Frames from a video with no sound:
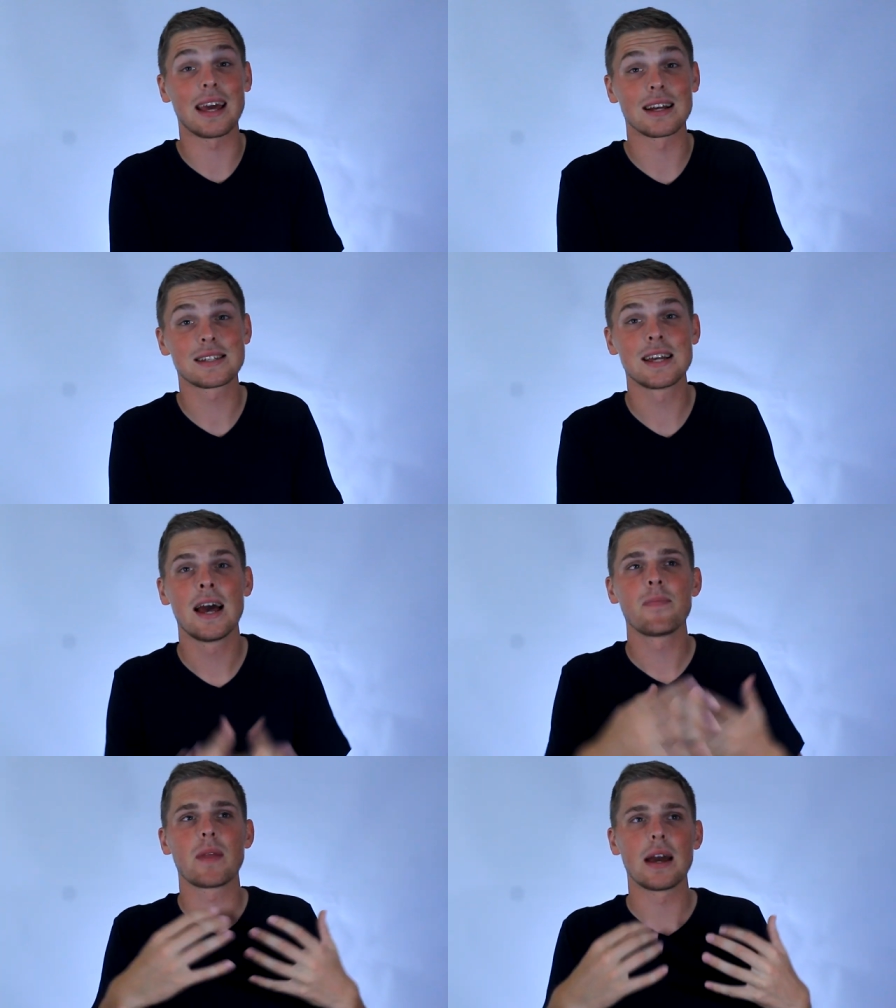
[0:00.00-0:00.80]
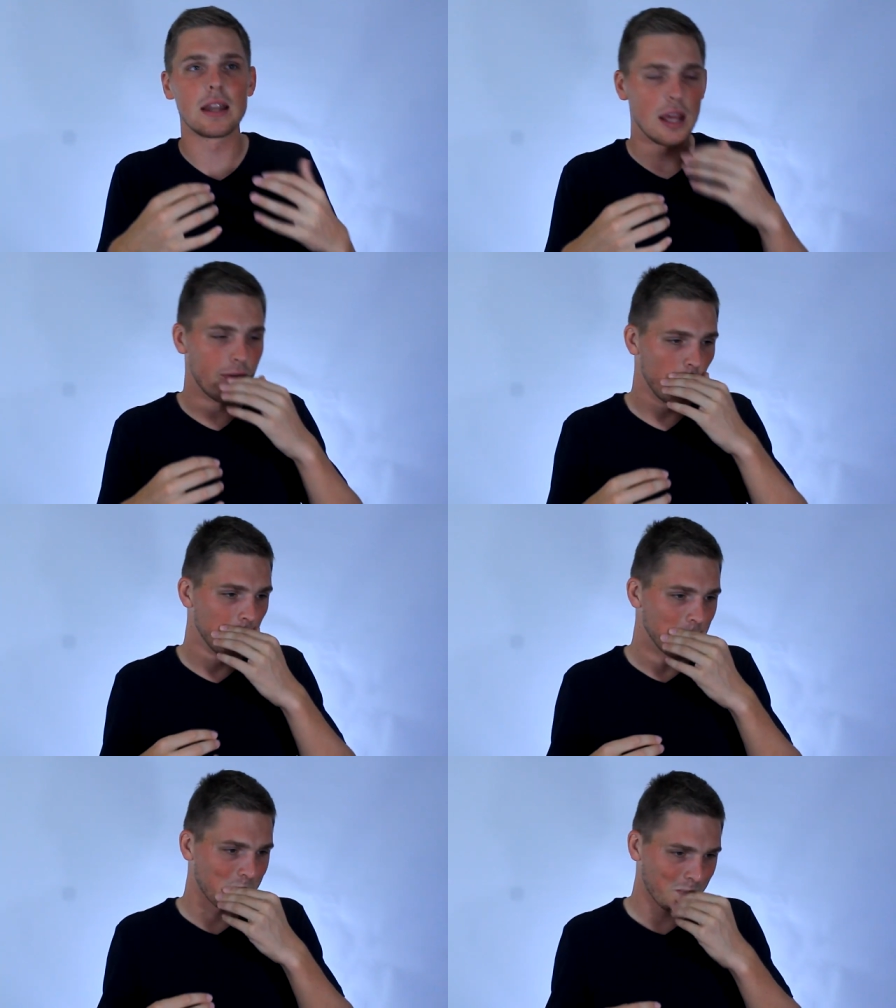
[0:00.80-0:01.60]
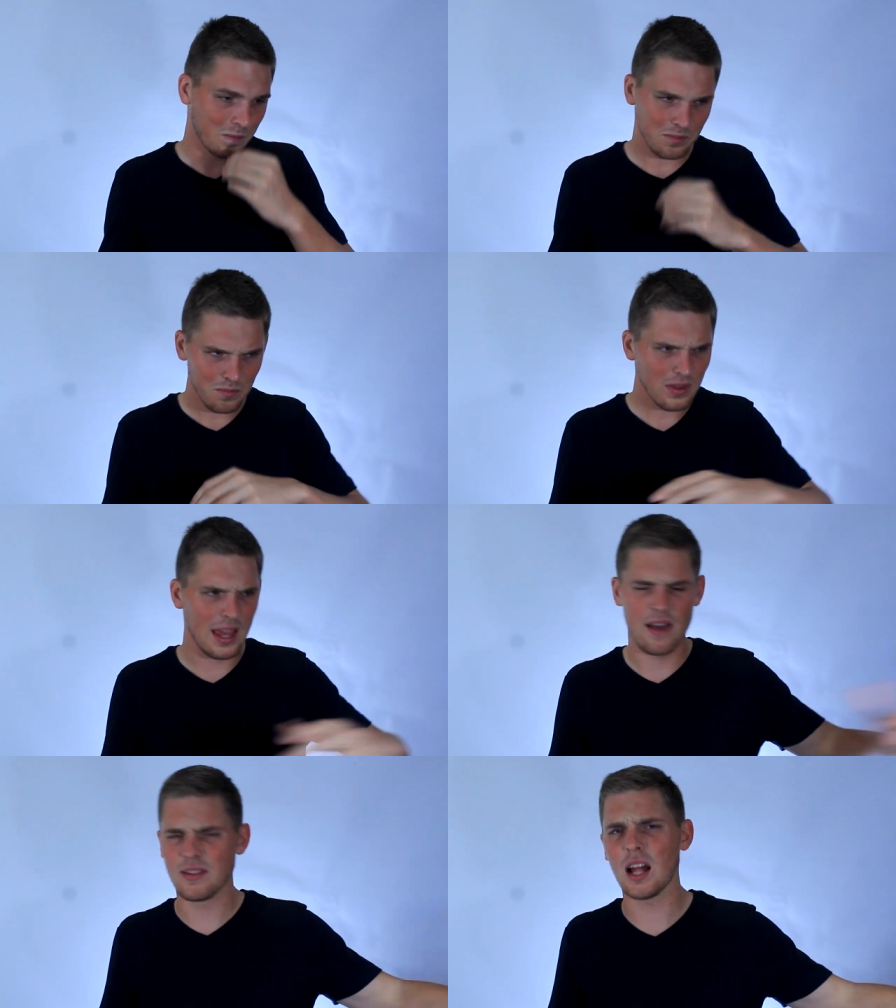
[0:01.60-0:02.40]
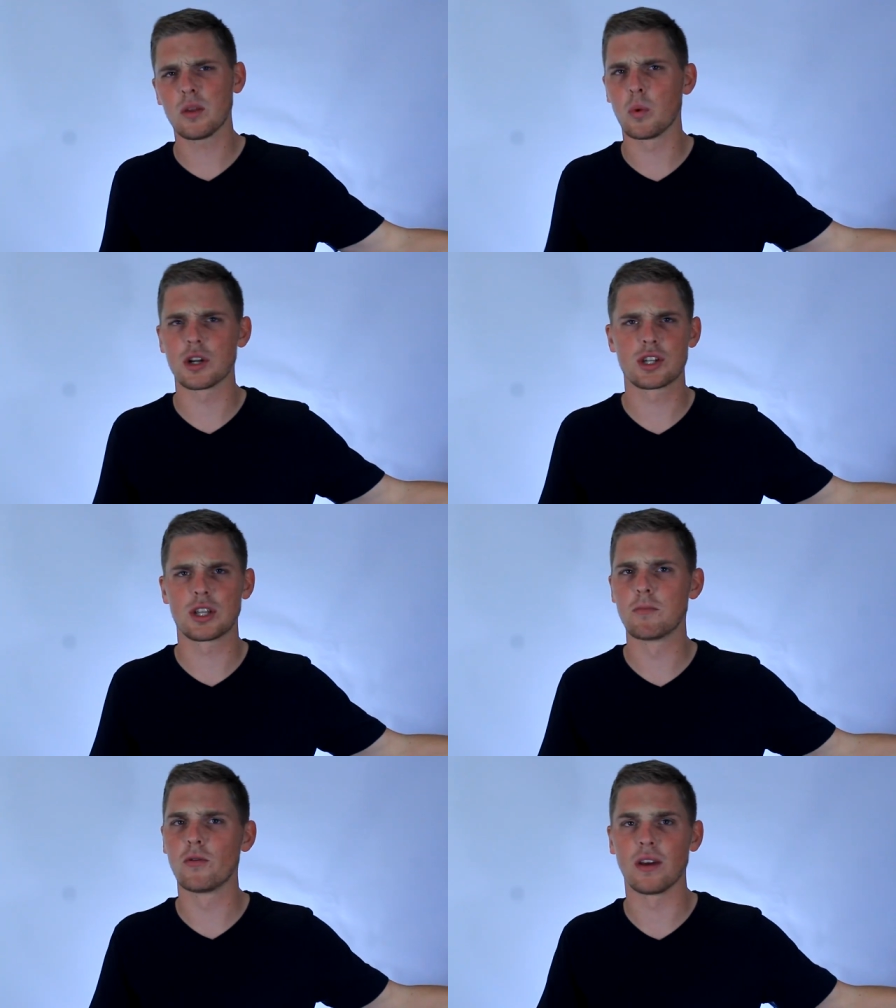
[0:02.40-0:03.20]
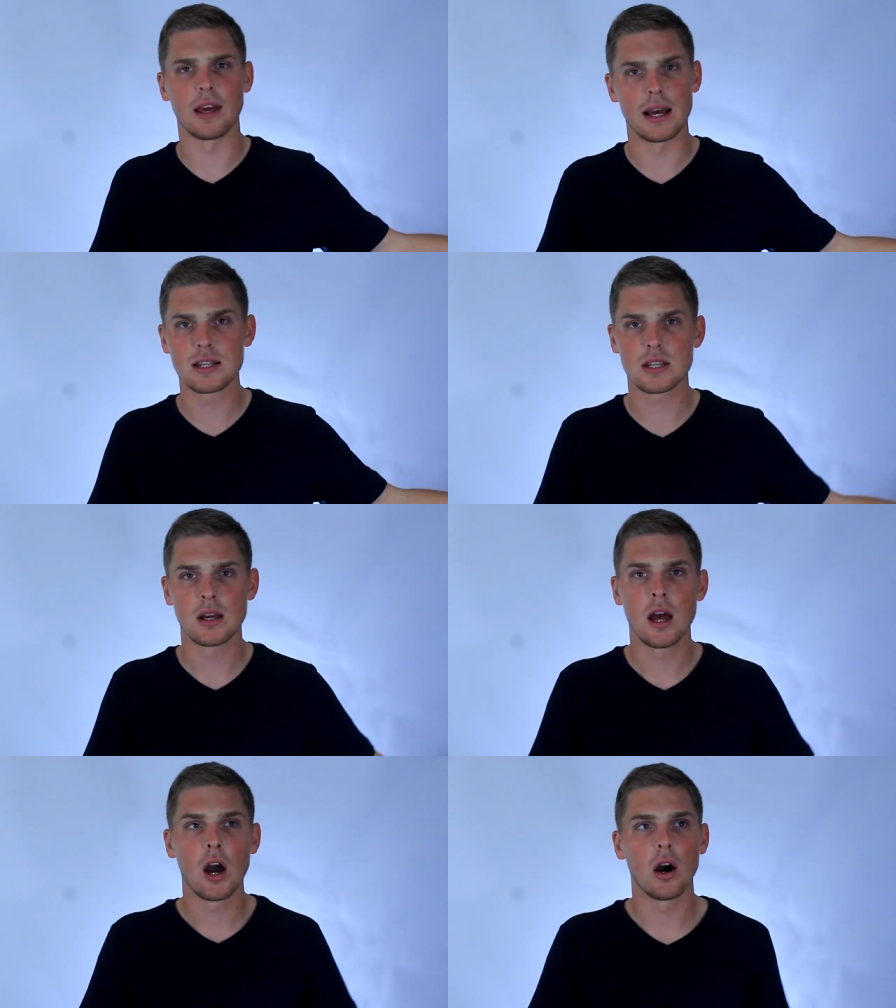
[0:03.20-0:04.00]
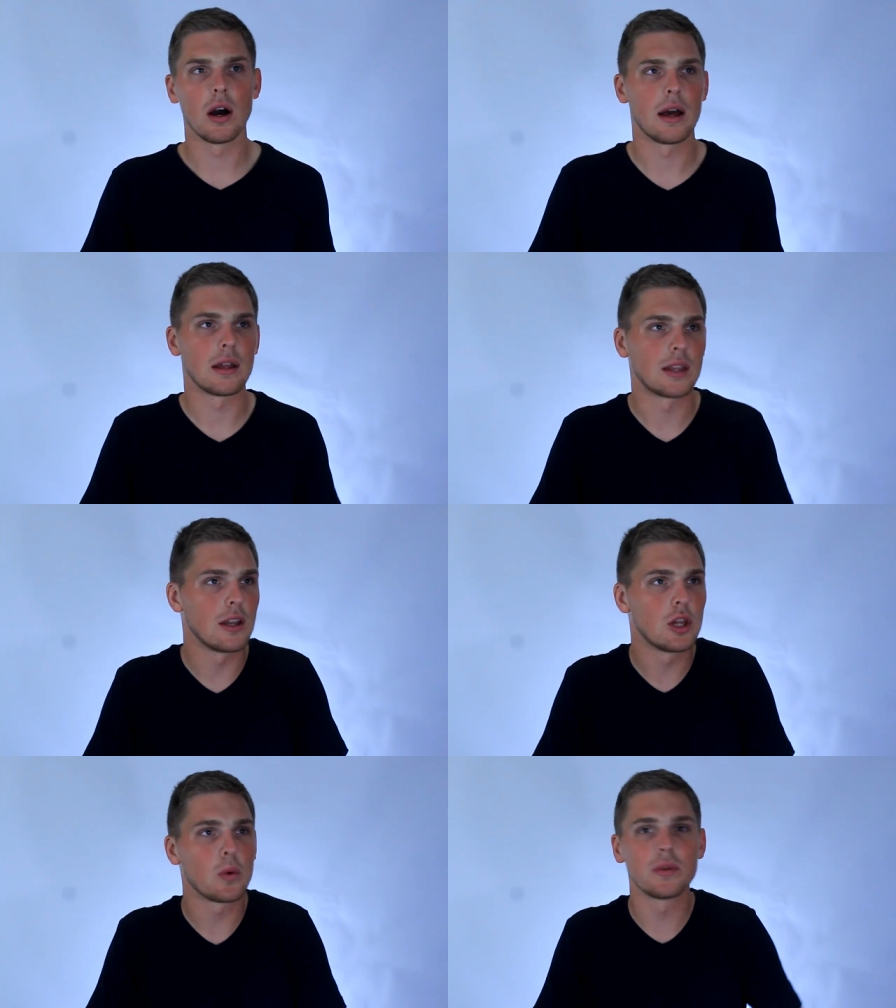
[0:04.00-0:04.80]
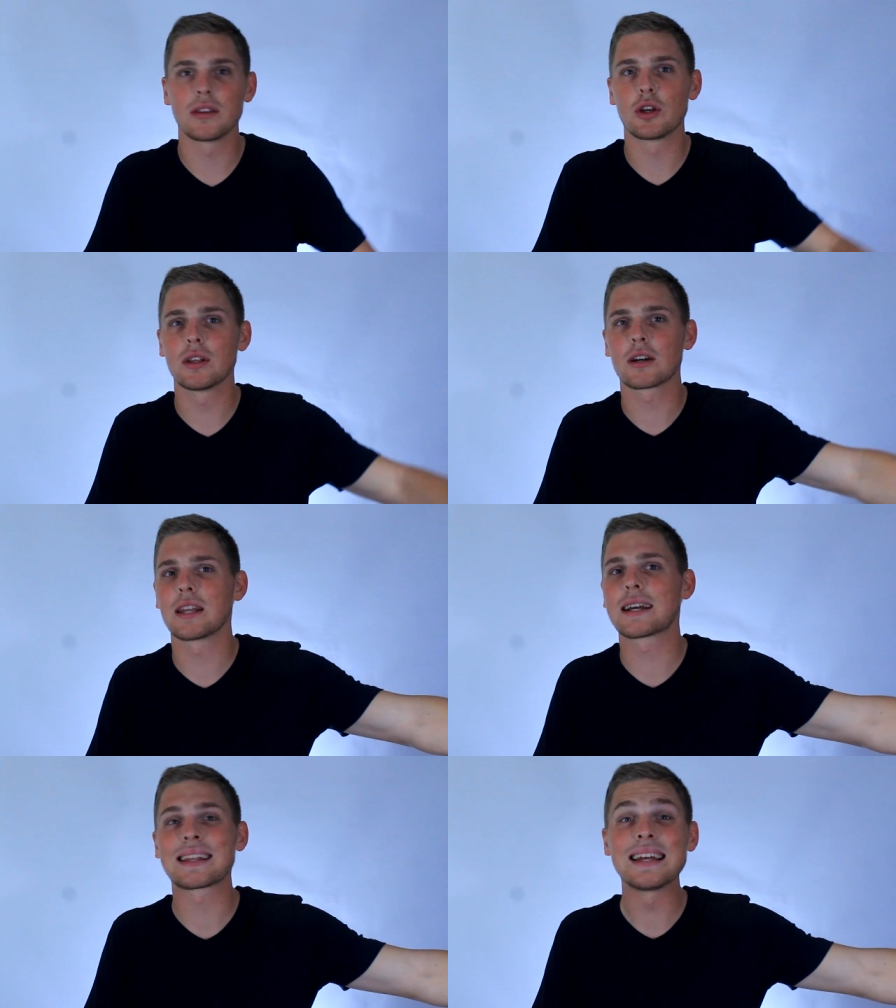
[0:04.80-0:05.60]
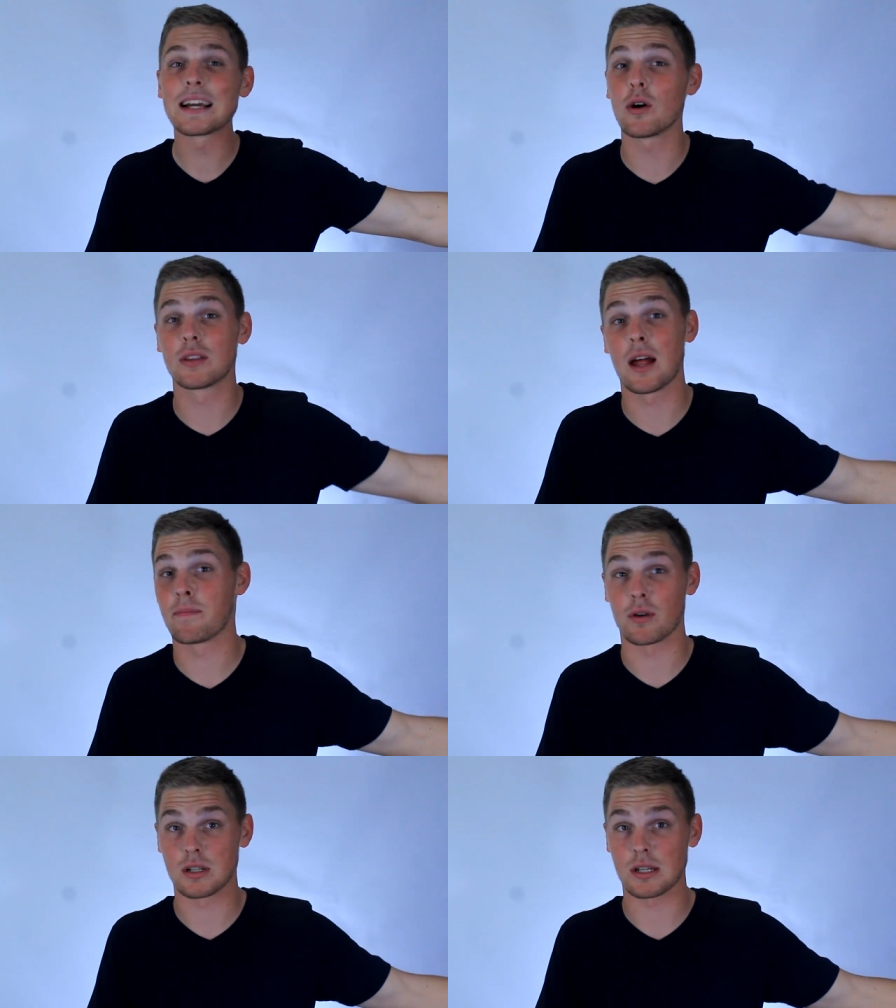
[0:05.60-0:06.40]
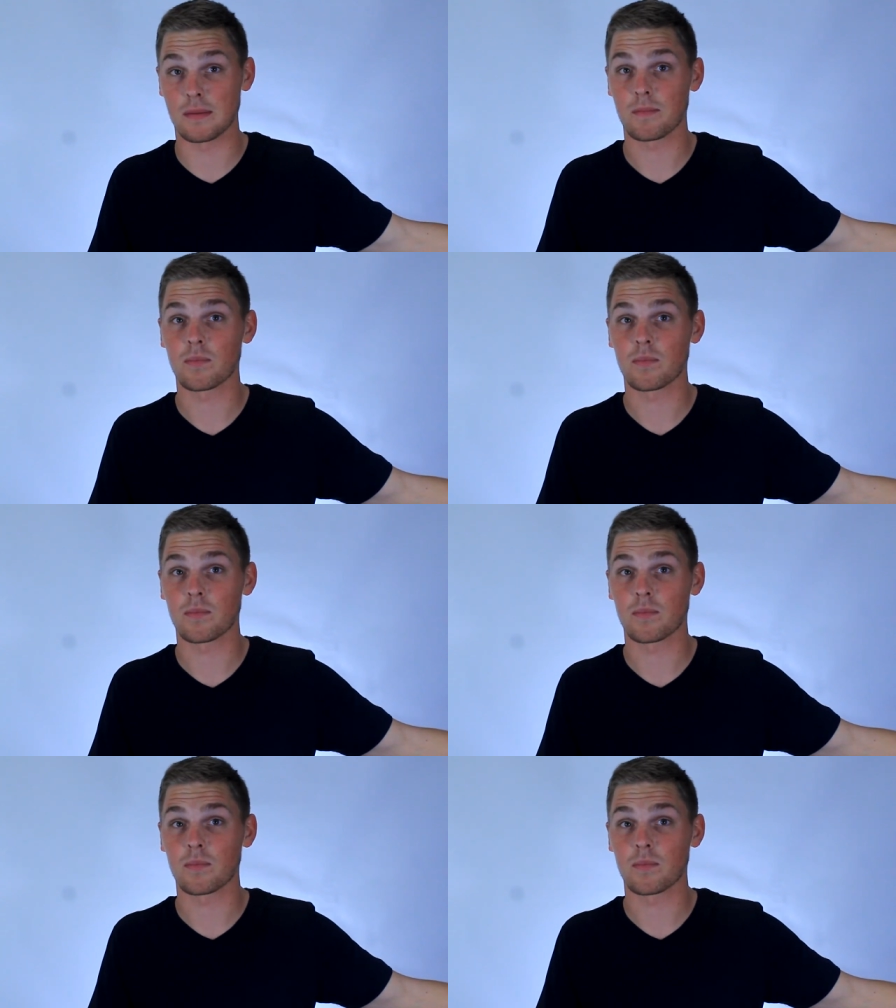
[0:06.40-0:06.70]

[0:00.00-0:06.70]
is, and if you have not watched the movie It, then you're not going to click on that person.